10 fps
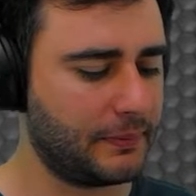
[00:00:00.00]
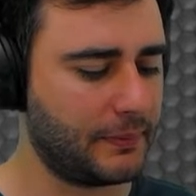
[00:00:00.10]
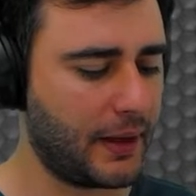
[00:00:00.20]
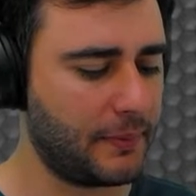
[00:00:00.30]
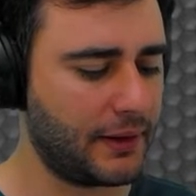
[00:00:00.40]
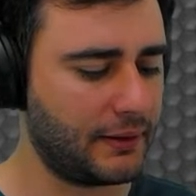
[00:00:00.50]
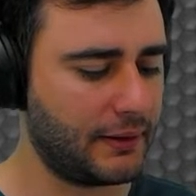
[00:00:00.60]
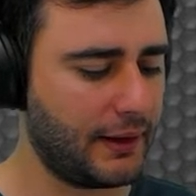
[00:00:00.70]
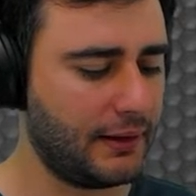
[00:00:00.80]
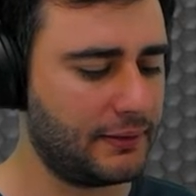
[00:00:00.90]
Maybe
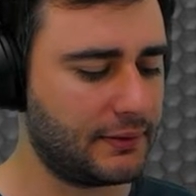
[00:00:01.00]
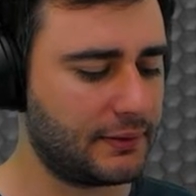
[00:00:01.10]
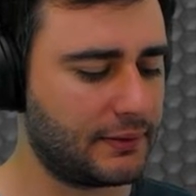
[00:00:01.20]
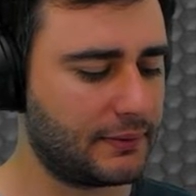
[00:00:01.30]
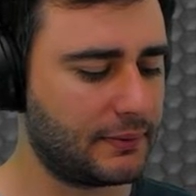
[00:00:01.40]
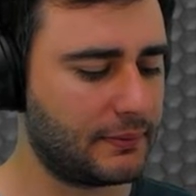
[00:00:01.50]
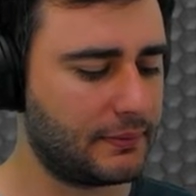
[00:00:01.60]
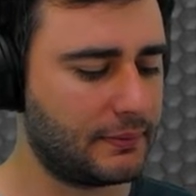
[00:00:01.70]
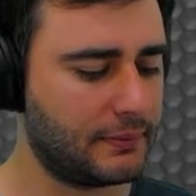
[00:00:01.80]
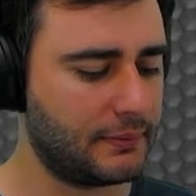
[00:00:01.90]
int,
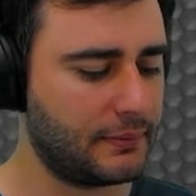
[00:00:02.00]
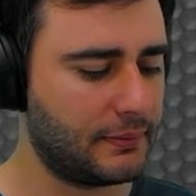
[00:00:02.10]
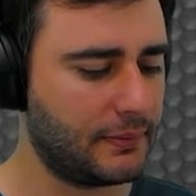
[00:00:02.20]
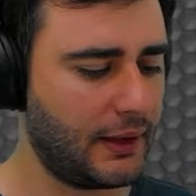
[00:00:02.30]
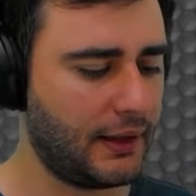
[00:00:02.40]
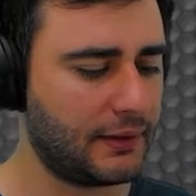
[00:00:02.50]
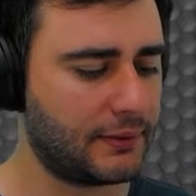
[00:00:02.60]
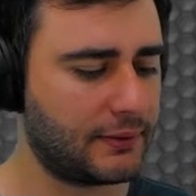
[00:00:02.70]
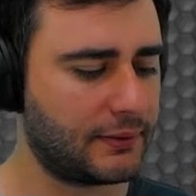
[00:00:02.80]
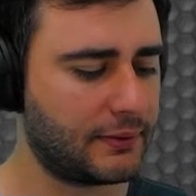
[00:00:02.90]

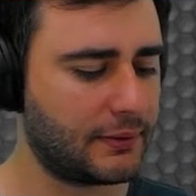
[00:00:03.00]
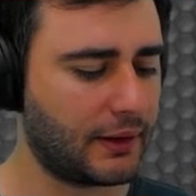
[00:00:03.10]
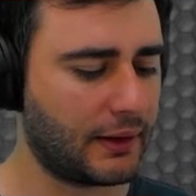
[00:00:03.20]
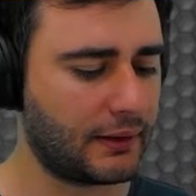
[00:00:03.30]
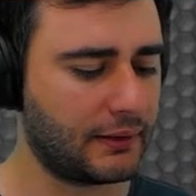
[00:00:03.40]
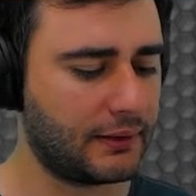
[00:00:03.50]
and